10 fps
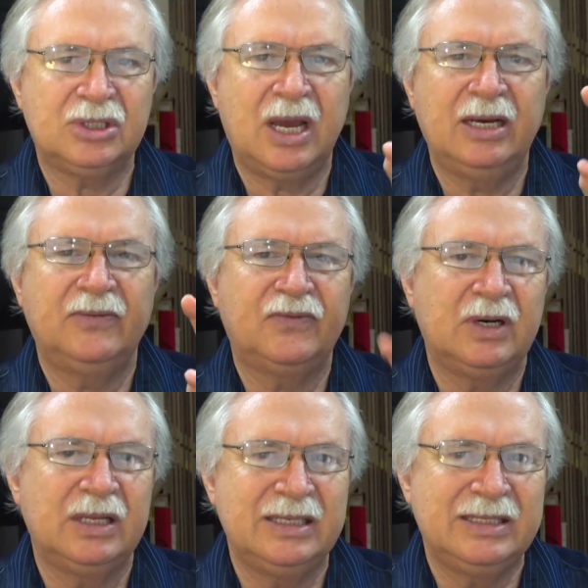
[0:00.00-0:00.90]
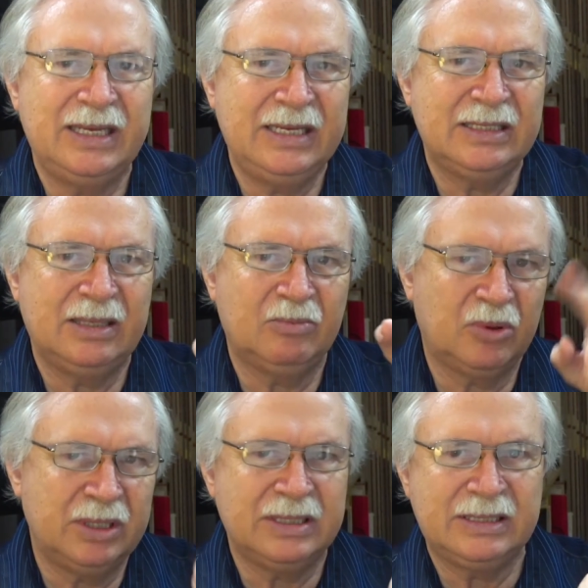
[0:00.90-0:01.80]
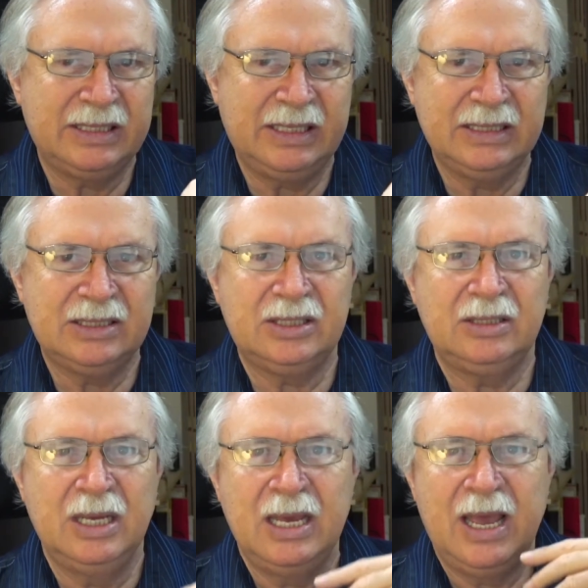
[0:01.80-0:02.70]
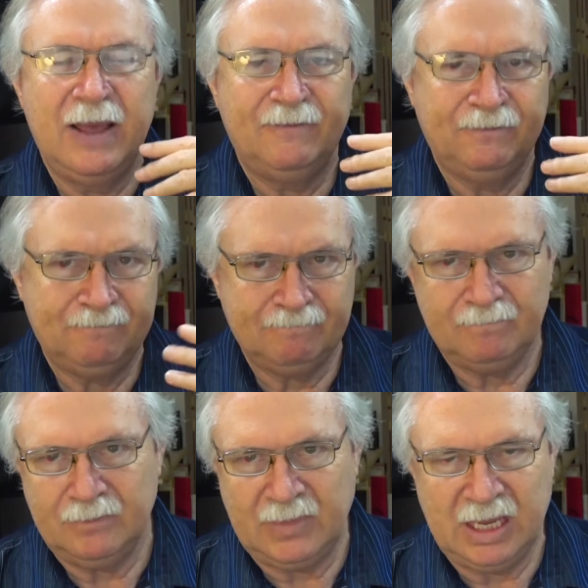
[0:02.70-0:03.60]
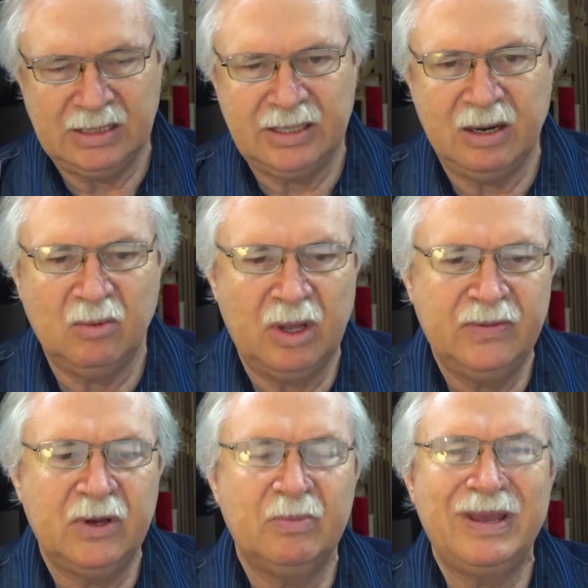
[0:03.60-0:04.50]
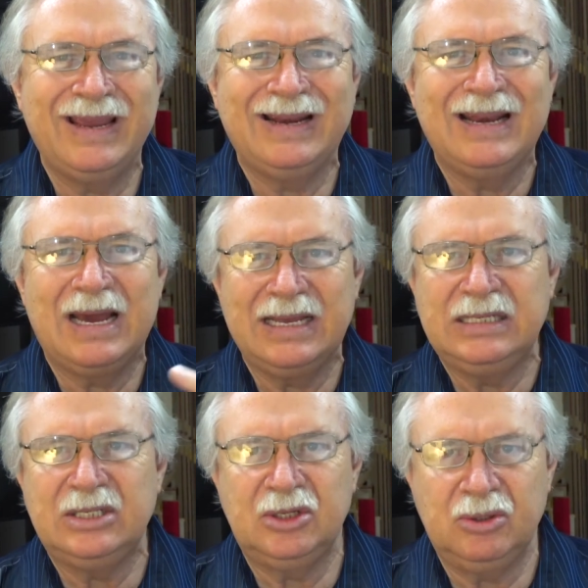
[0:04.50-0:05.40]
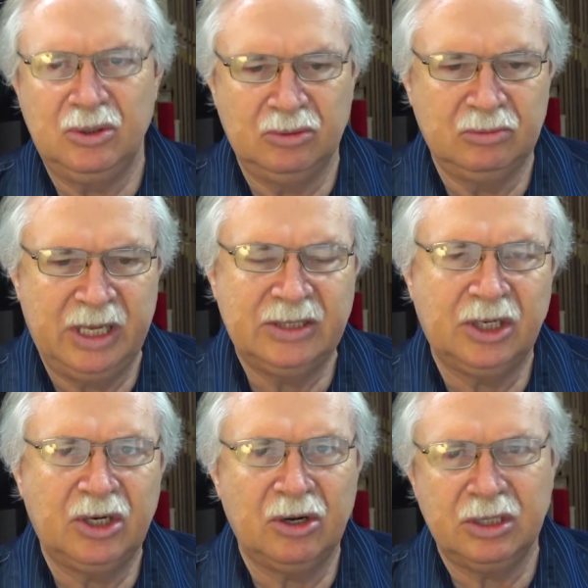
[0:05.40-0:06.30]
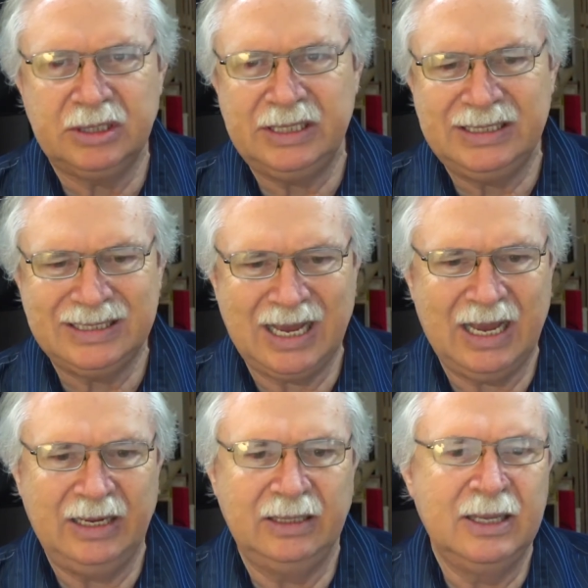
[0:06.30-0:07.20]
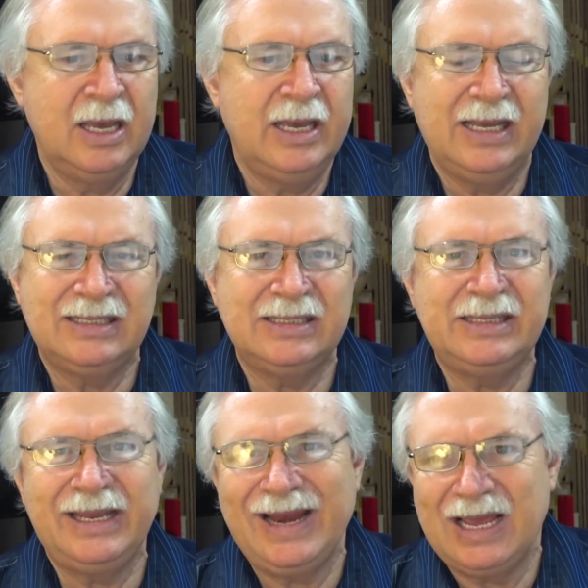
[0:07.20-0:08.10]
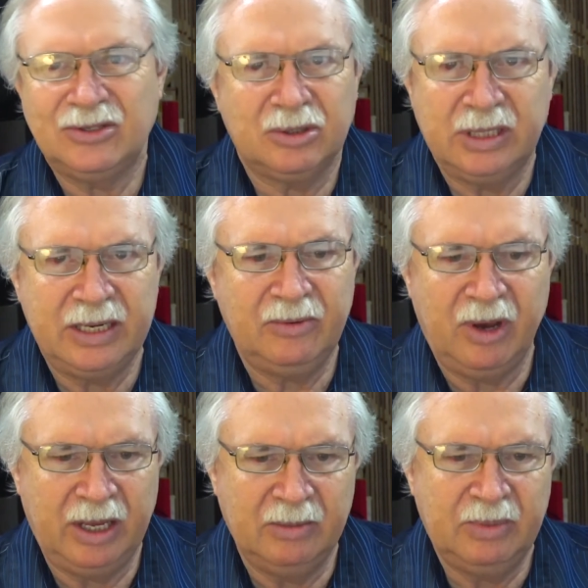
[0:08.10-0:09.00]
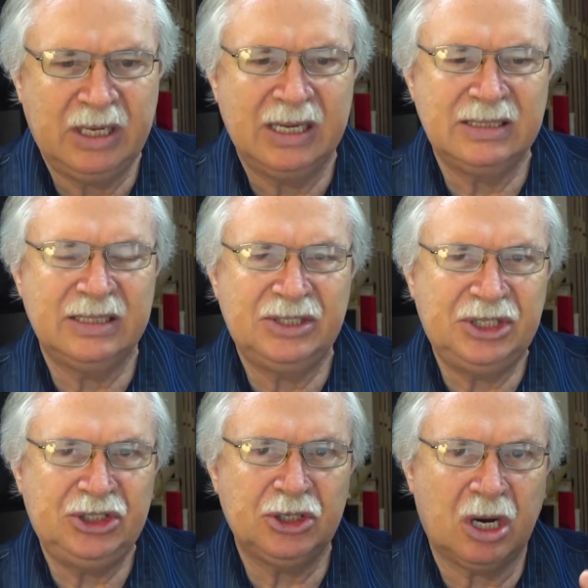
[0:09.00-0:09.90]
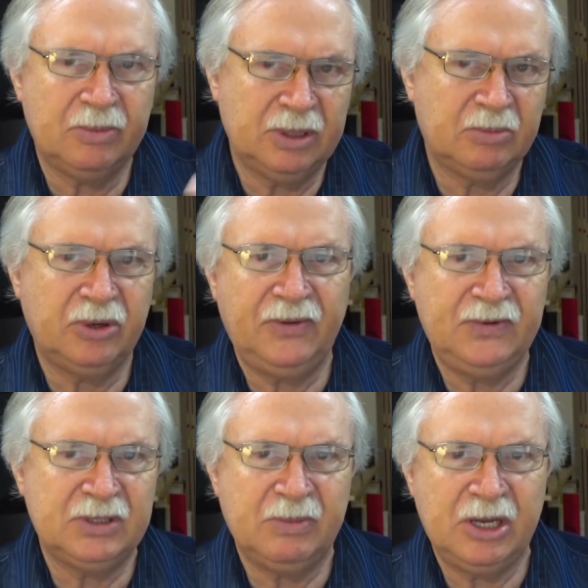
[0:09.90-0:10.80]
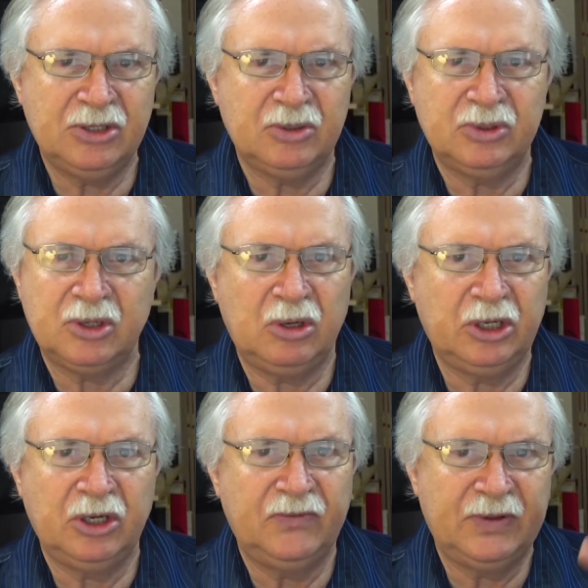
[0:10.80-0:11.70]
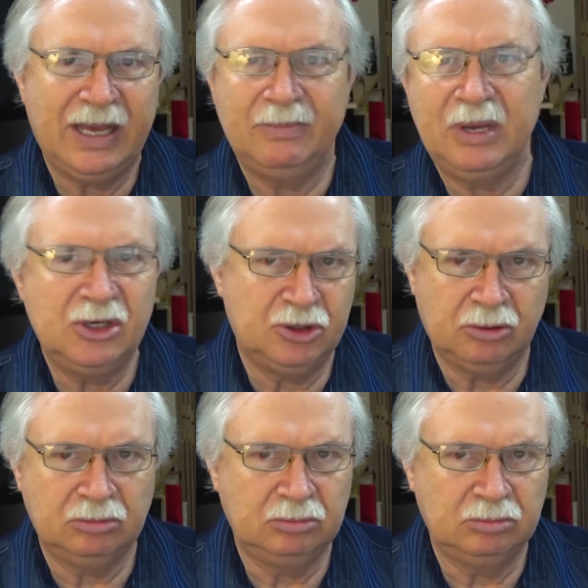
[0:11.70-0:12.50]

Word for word: sign in front of the C's in parentheses is they're being nice to you. It's a courtesy sign. It's a C natural anyway, because the C sharp in the previous measure was only good for that measure.